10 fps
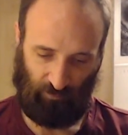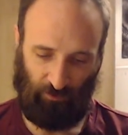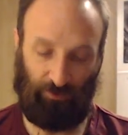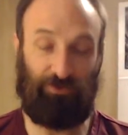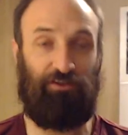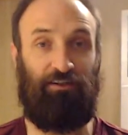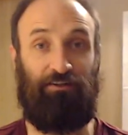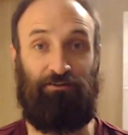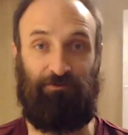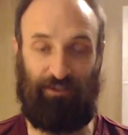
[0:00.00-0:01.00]

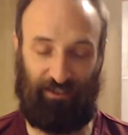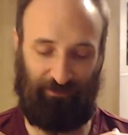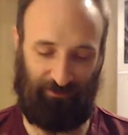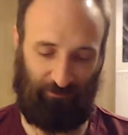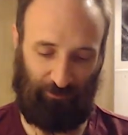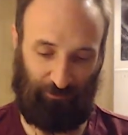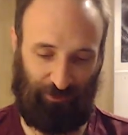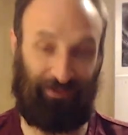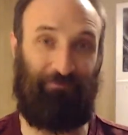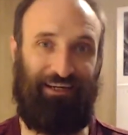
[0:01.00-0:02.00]
or check out some of those
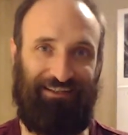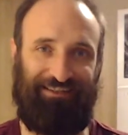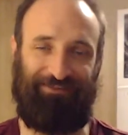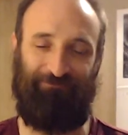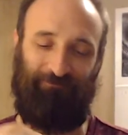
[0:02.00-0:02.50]
checkmates.